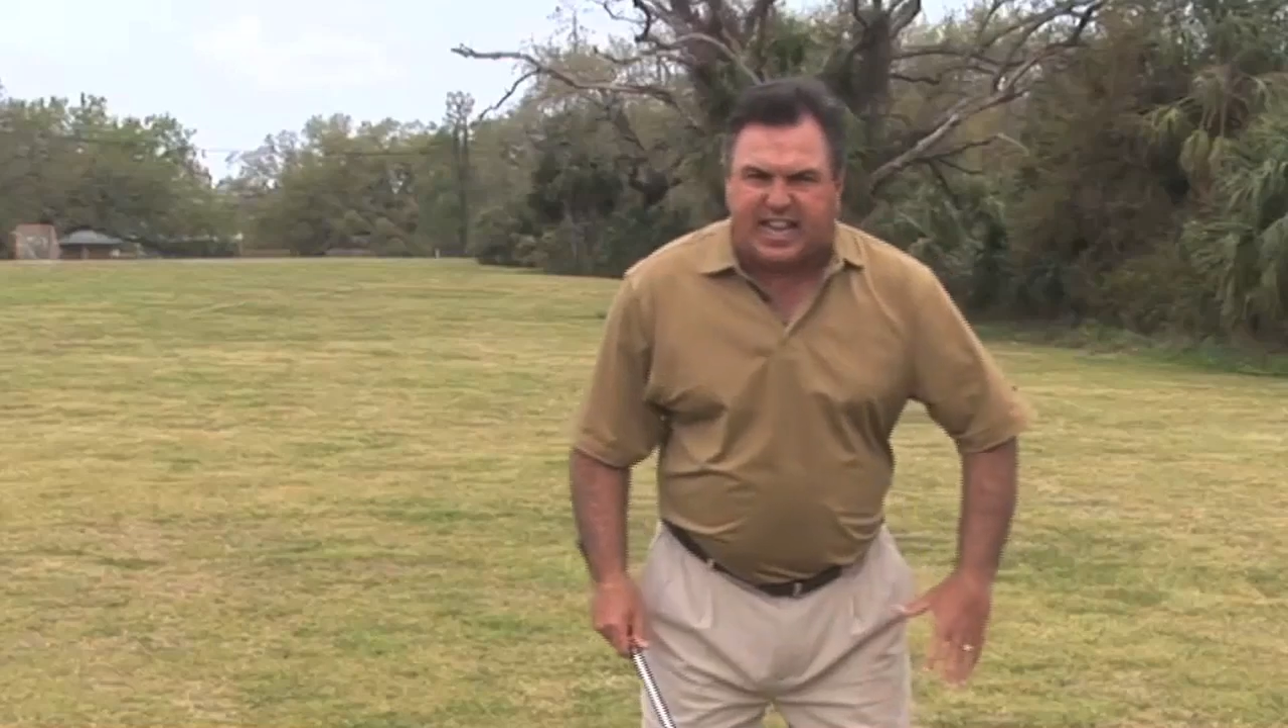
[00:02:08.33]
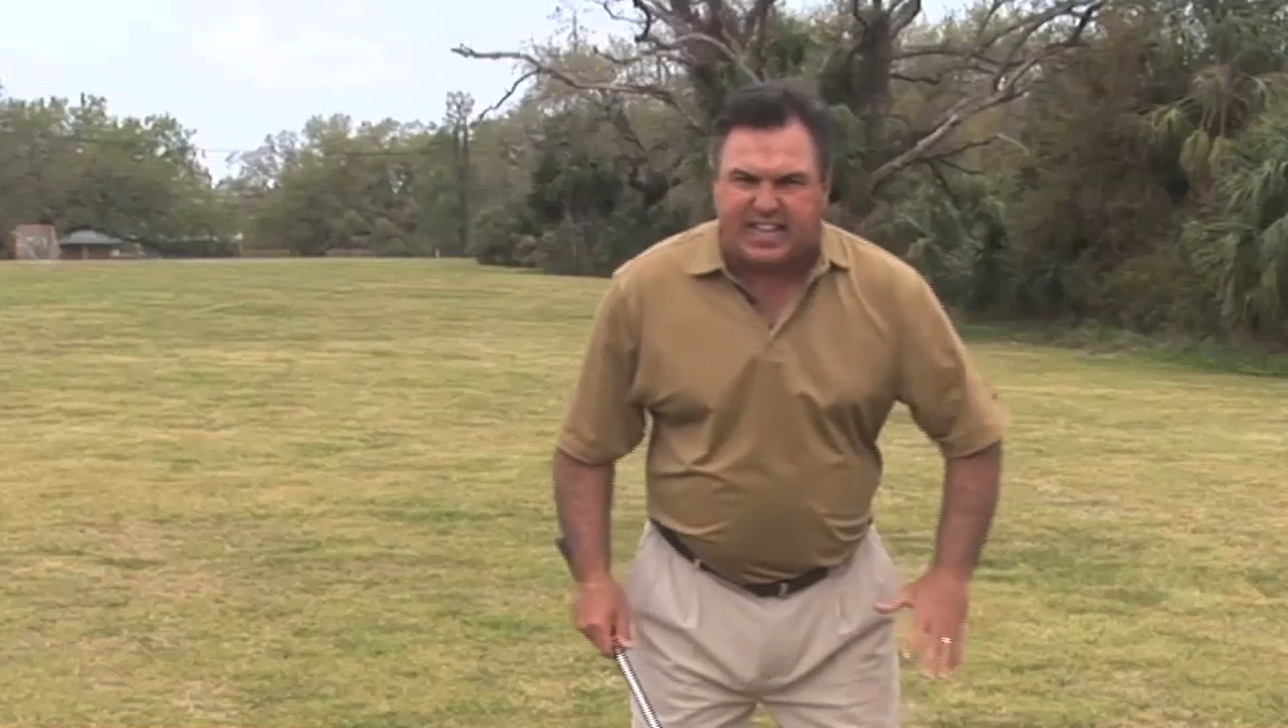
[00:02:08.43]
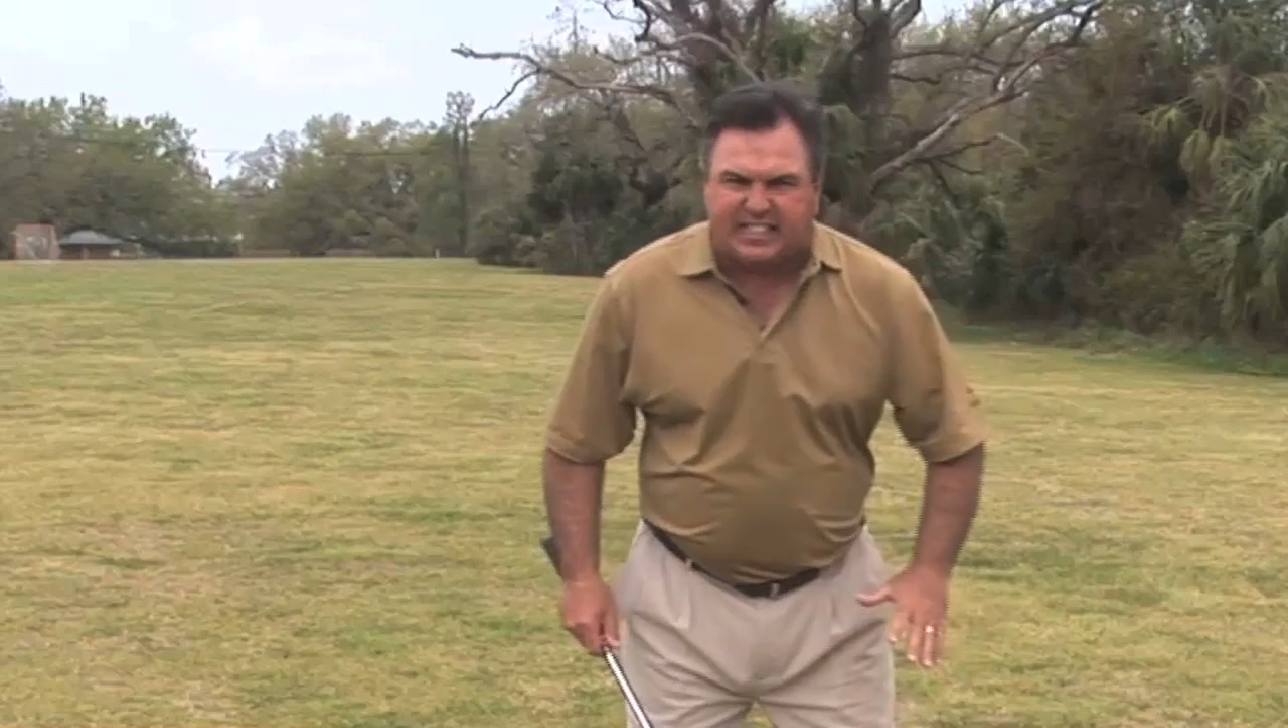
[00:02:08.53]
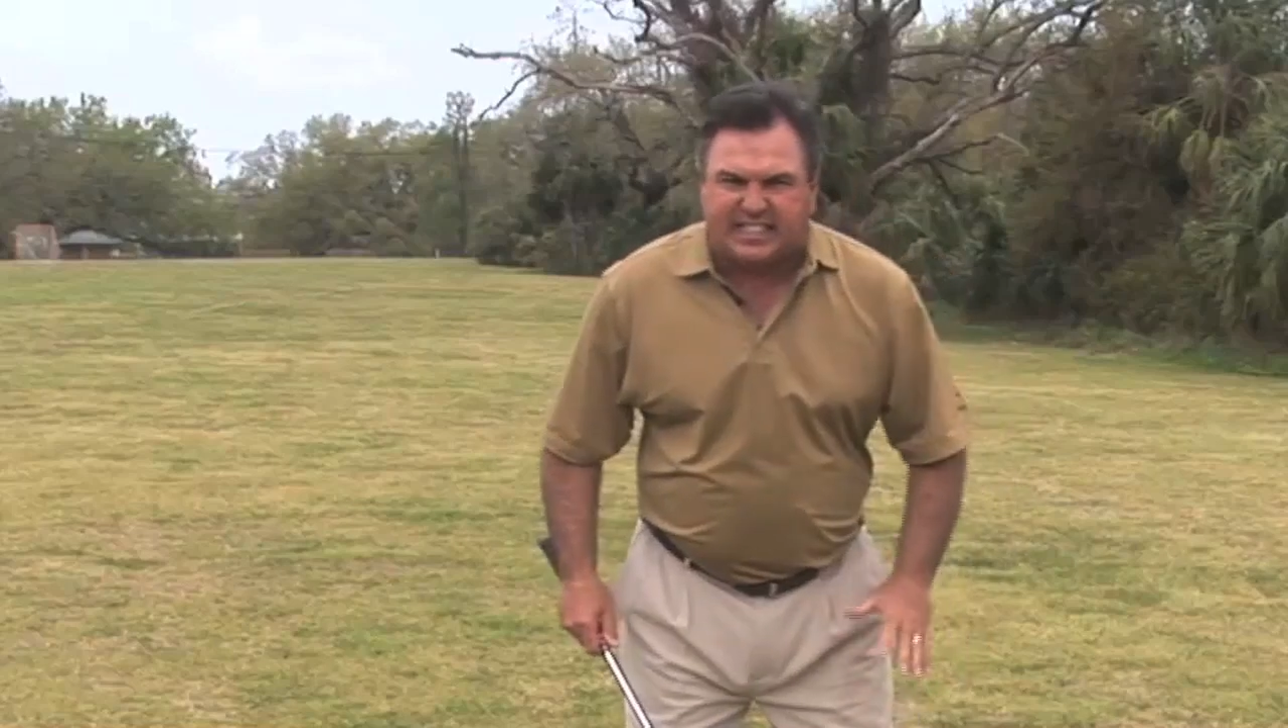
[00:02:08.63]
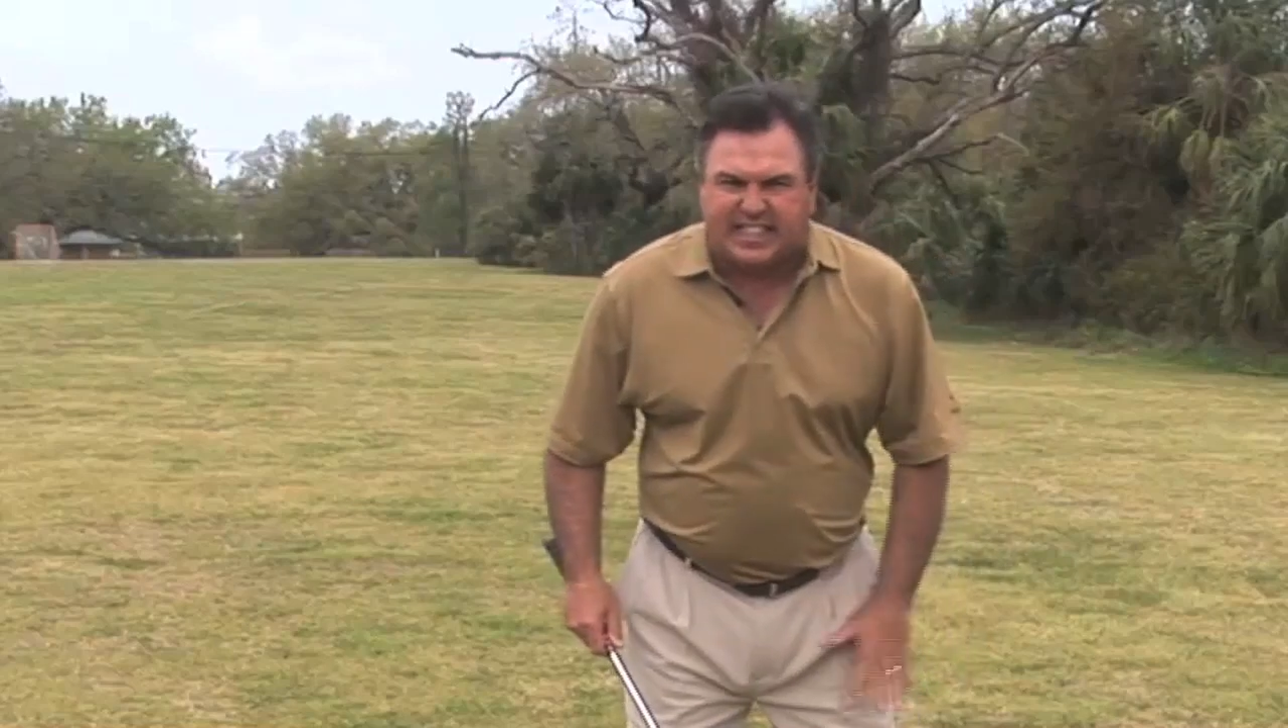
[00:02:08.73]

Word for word: his